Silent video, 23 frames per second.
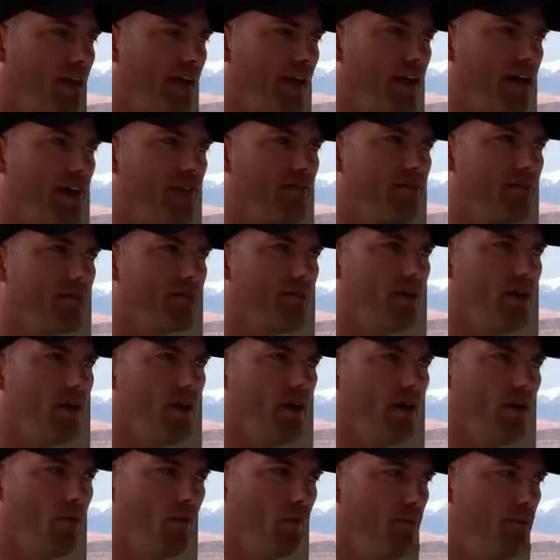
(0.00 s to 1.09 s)
have
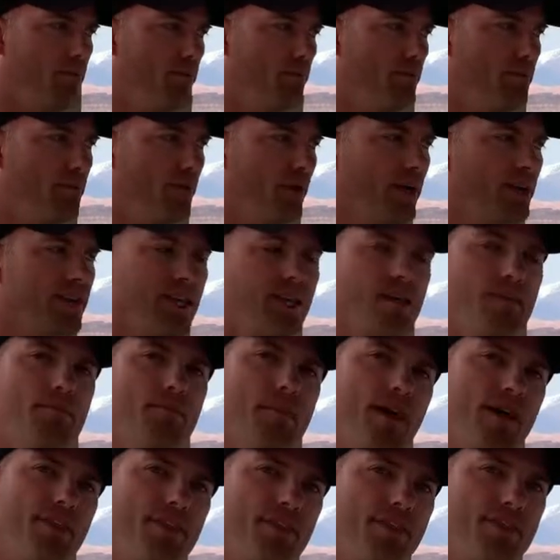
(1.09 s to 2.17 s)
a built-in
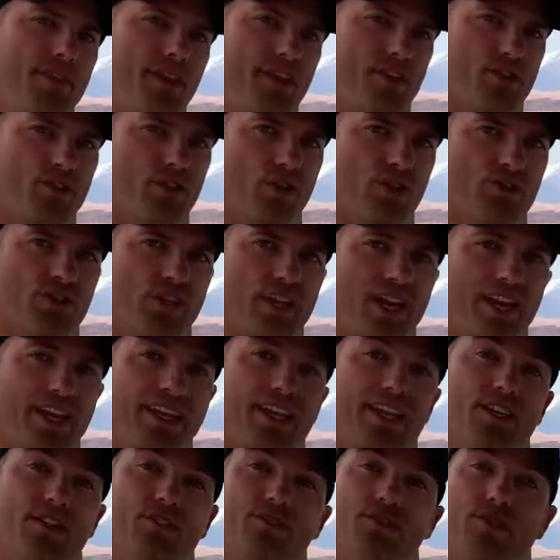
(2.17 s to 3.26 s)
method that shows you how to
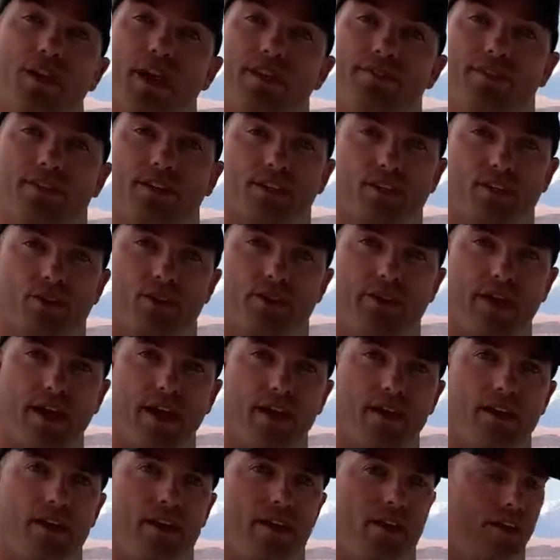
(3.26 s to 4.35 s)
get traffic to
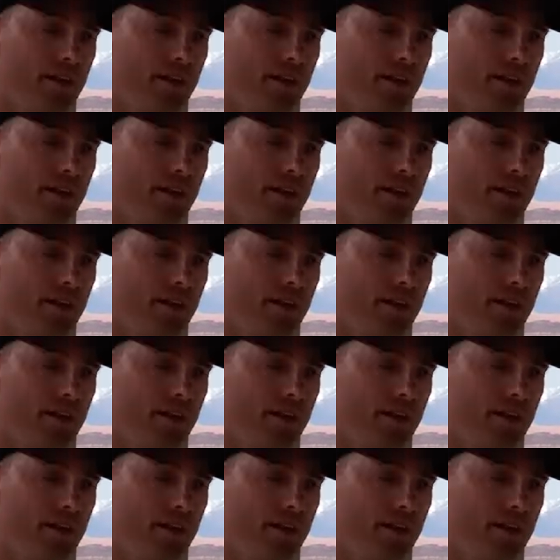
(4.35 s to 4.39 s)
that.